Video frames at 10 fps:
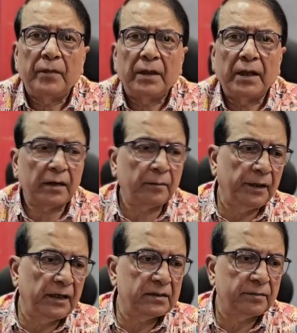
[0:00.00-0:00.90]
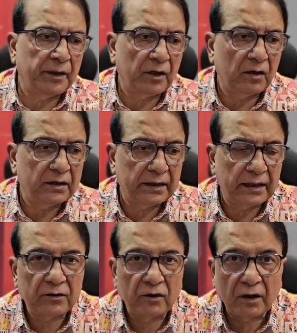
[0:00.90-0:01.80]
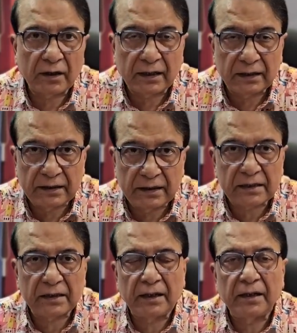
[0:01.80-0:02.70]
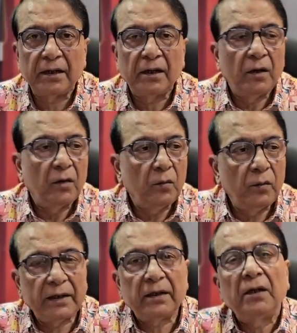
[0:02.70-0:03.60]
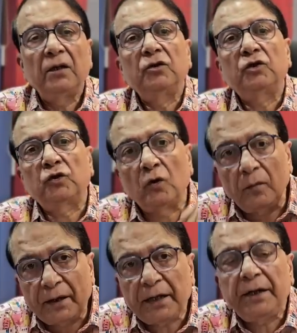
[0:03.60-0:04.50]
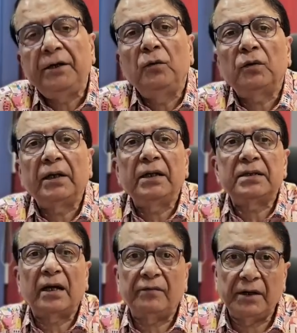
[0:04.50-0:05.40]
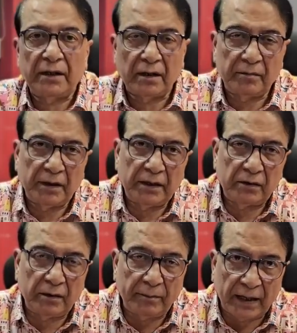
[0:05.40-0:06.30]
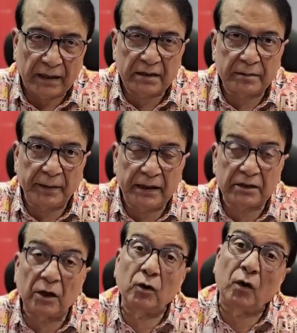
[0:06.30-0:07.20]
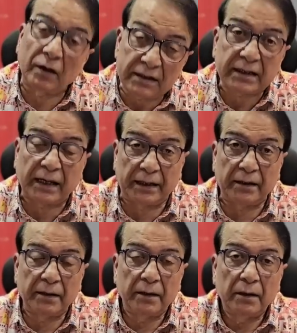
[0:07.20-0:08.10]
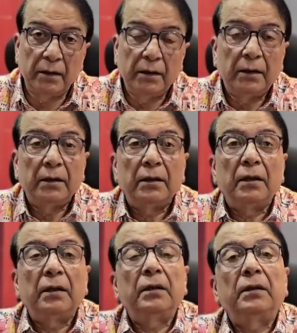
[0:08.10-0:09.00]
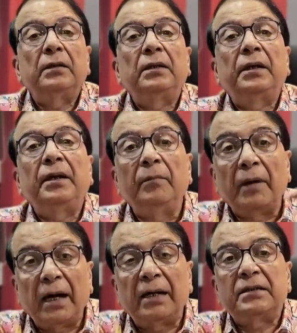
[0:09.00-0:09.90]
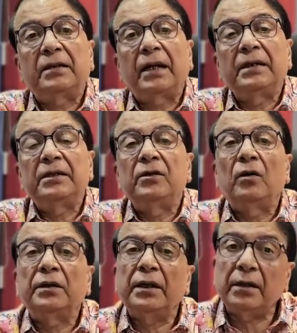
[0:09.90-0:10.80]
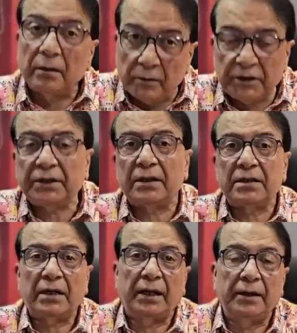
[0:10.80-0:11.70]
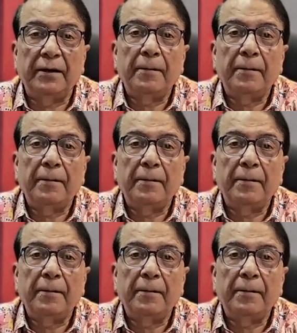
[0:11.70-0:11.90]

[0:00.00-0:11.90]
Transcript: That means because it has got congested with so many new things having come into the battle space alongside the demands rising on the commercial side.